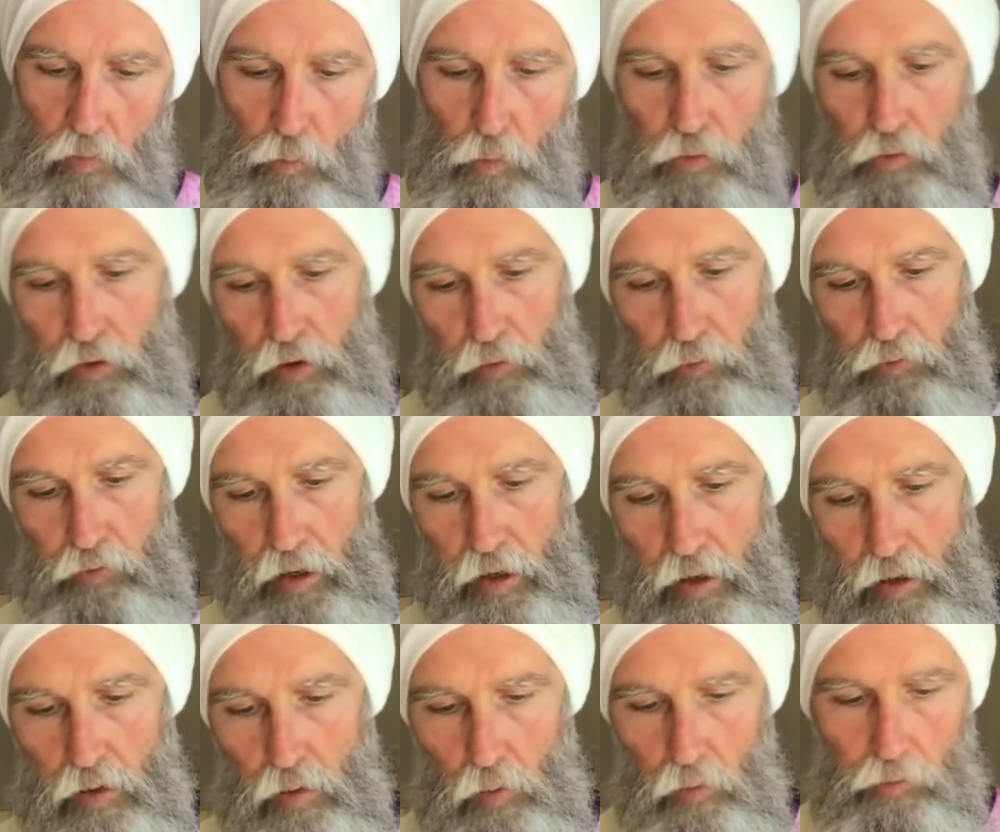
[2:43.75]

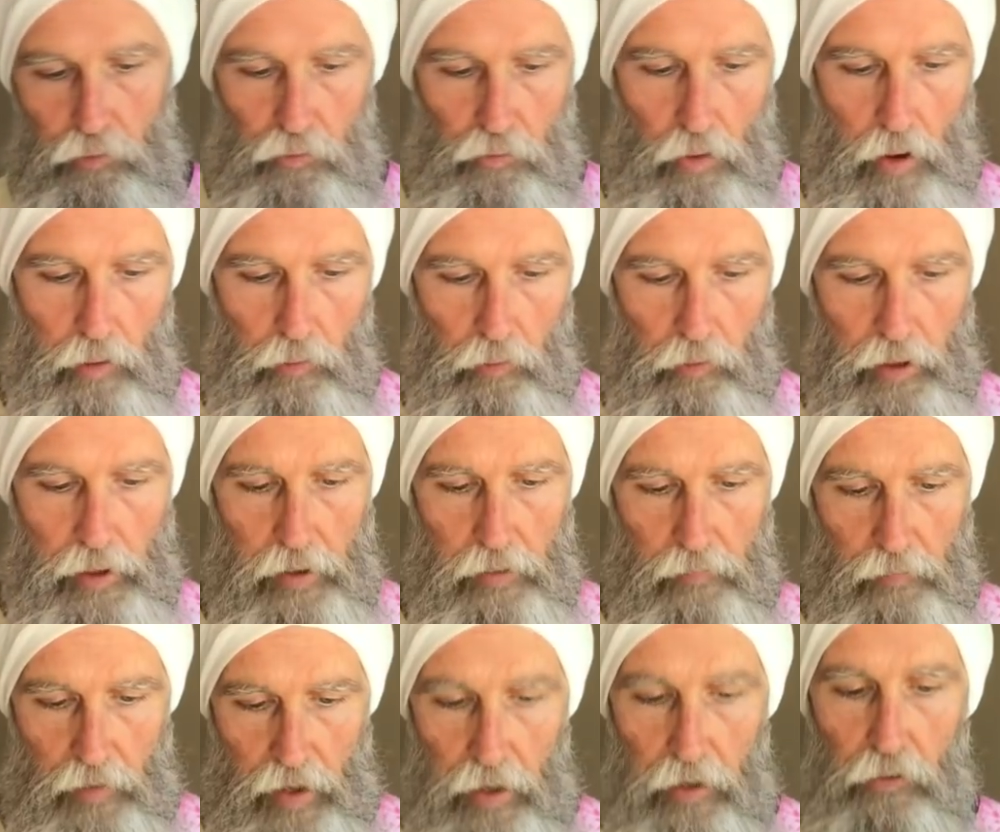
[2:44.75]
resisting, or struggling
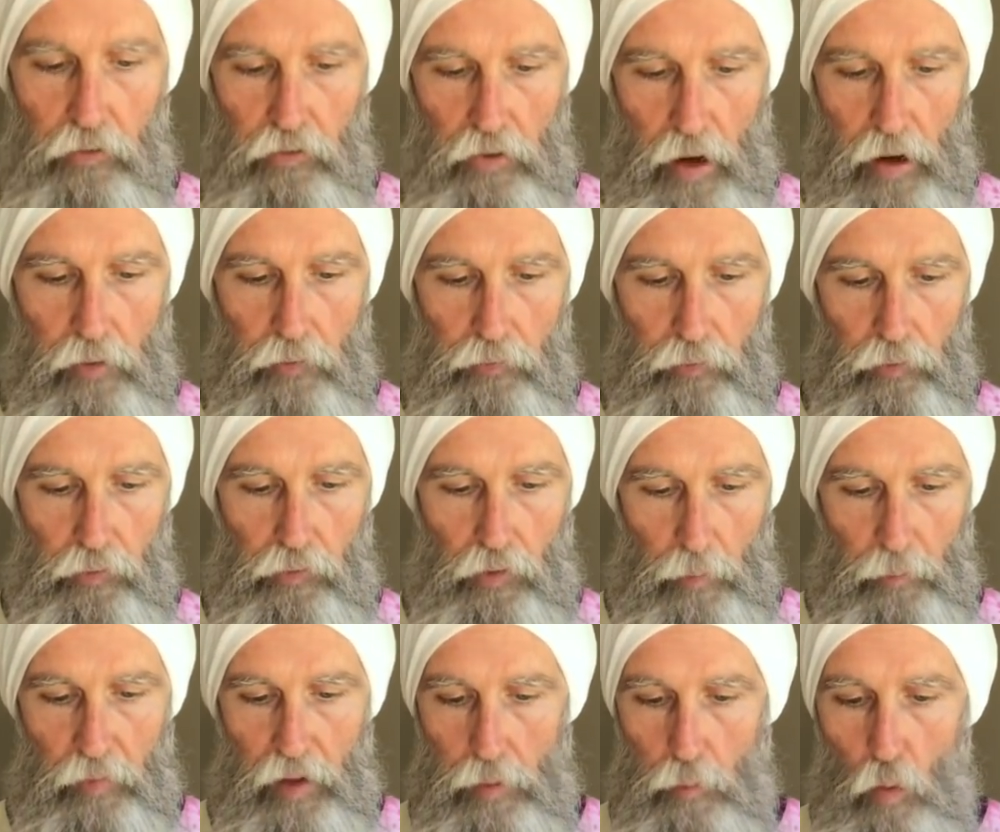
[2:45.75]
in exchange for
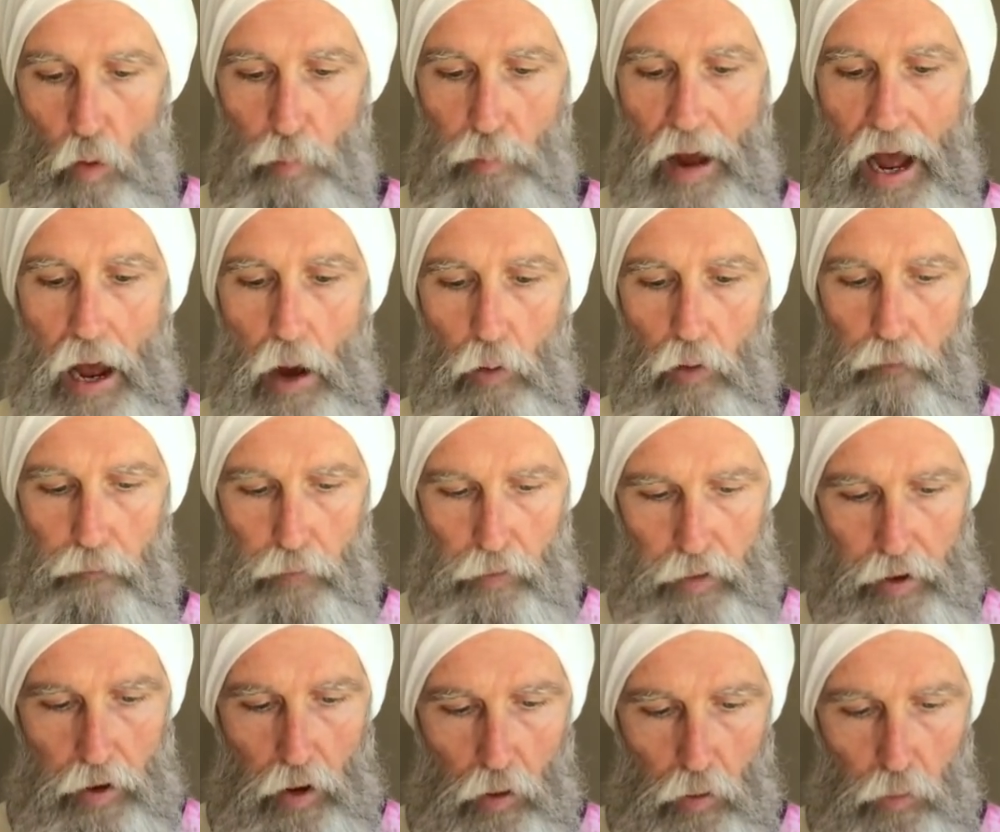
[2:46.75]
something more powerful
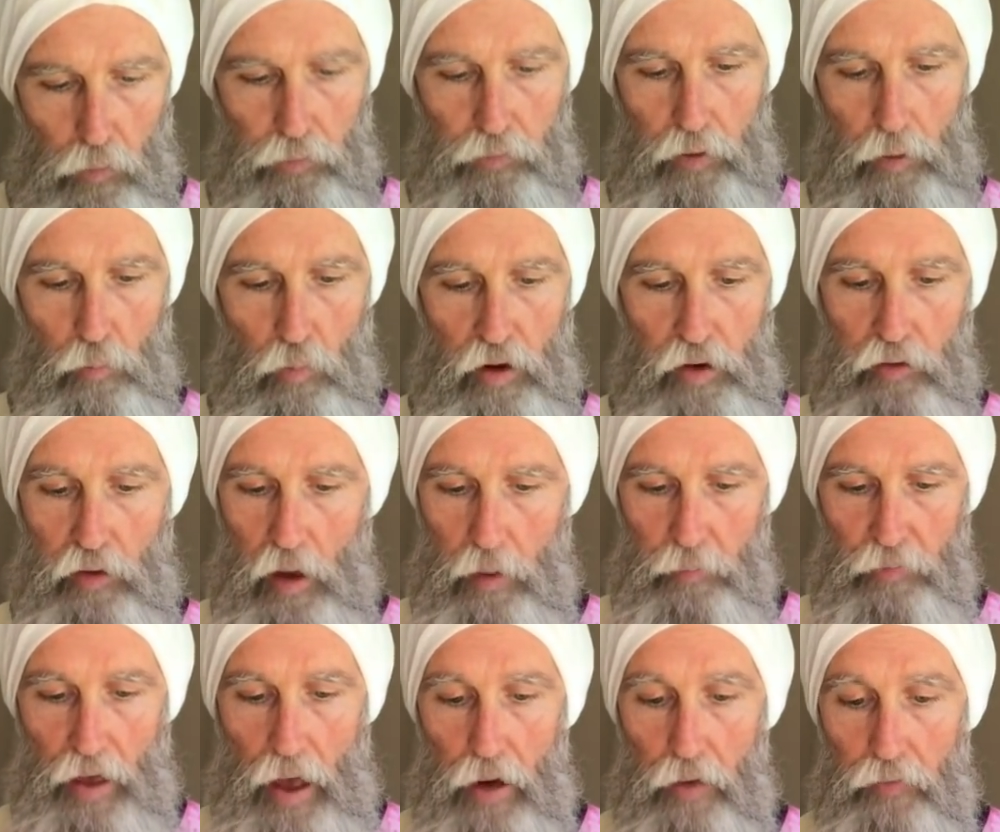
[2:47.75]
and wholesome, which
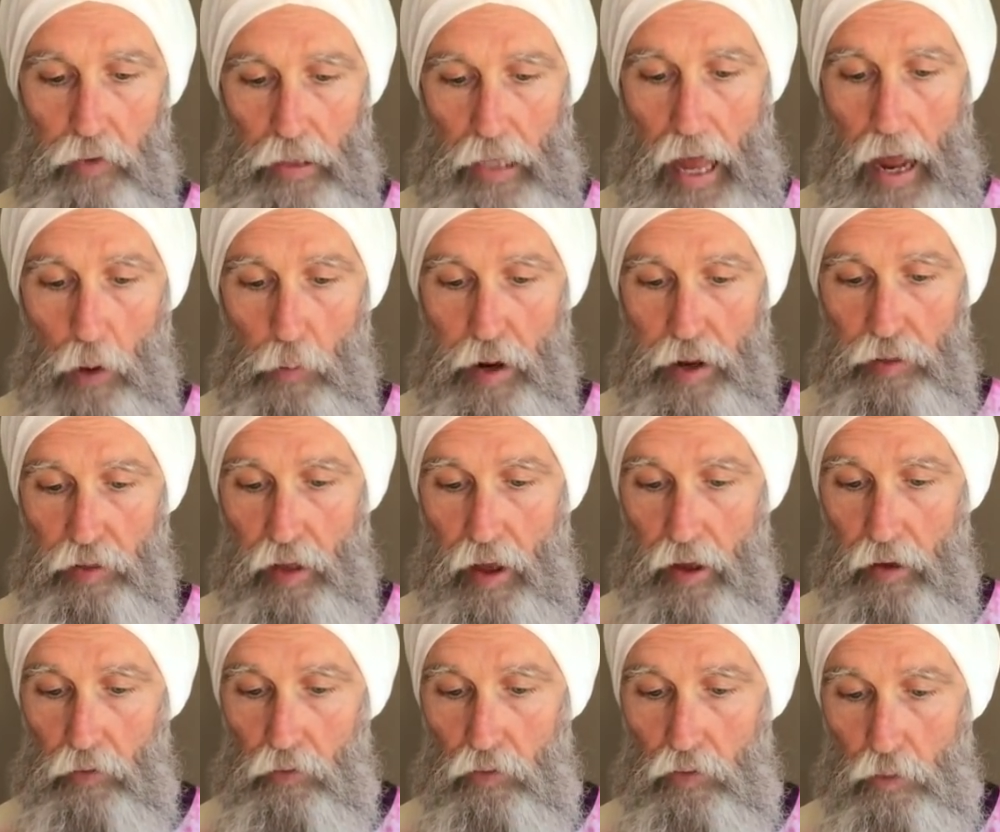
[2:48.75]
comes out of allowing
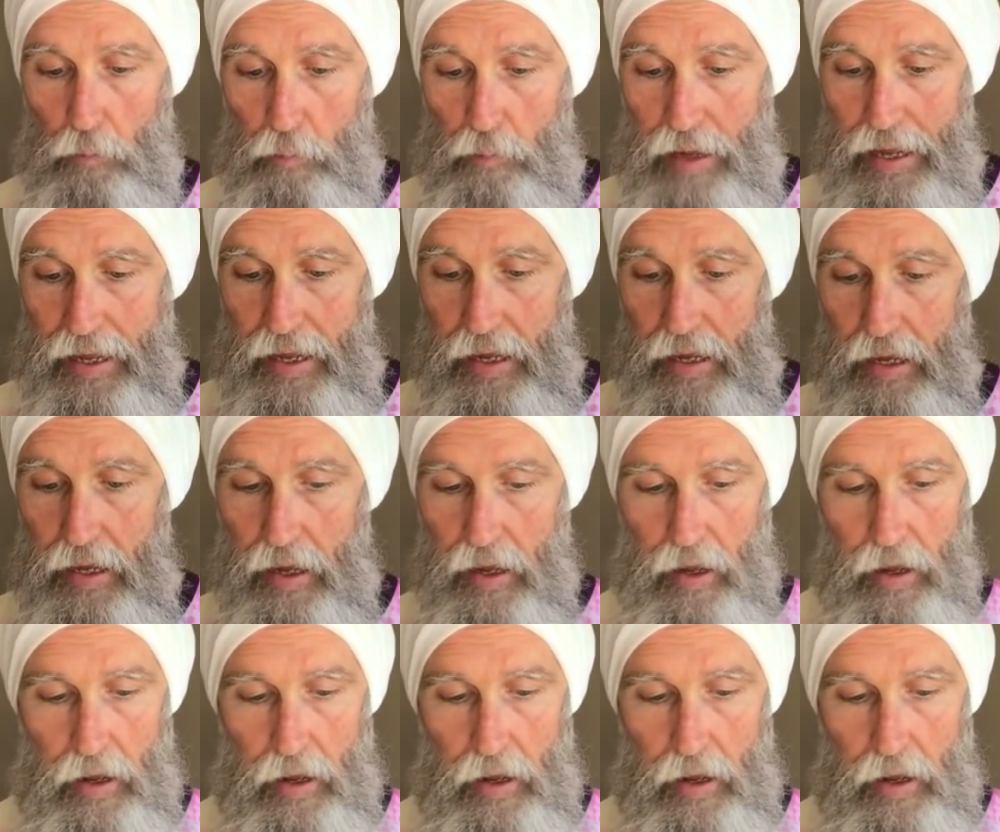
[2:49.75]
things to be